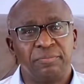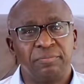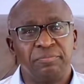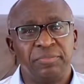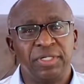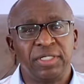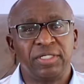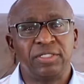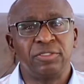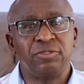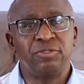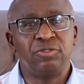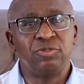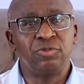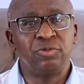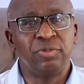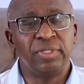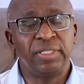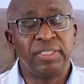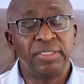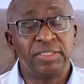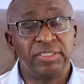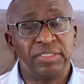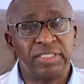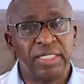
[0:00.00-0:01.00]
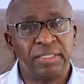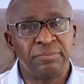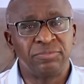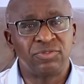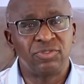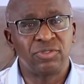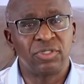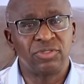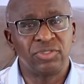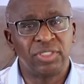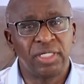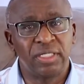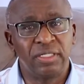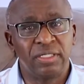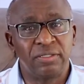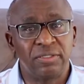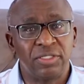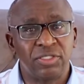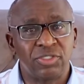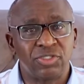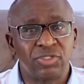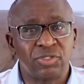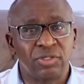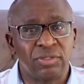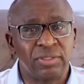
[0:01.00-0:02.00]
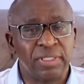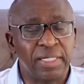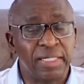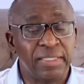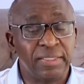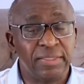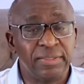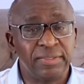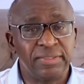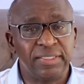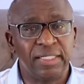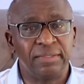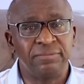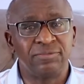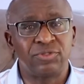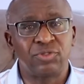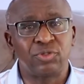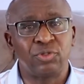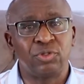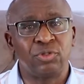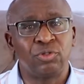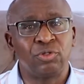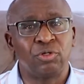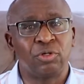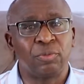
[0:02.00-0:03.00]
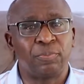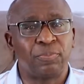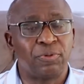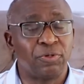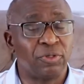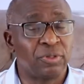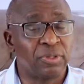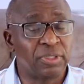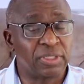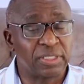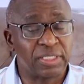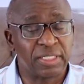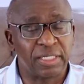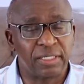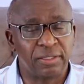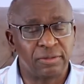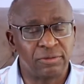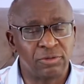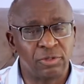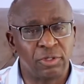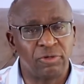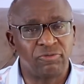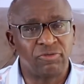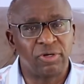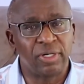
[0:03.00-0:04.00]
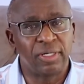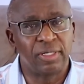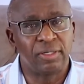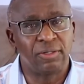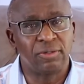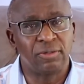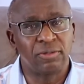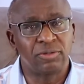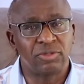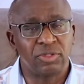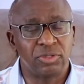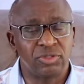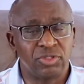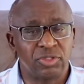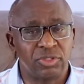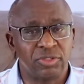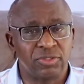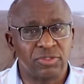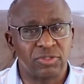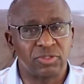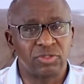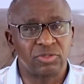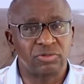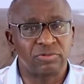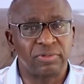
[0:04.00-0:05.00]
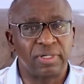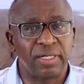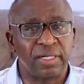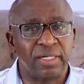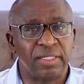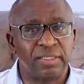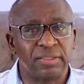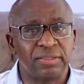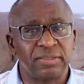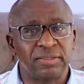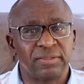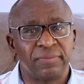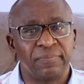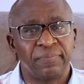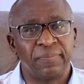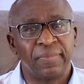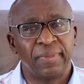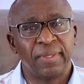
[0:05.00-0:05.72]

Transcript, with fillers: making you a gem to your generation and a gemstone upon the crown of our Lord Jesus Christ.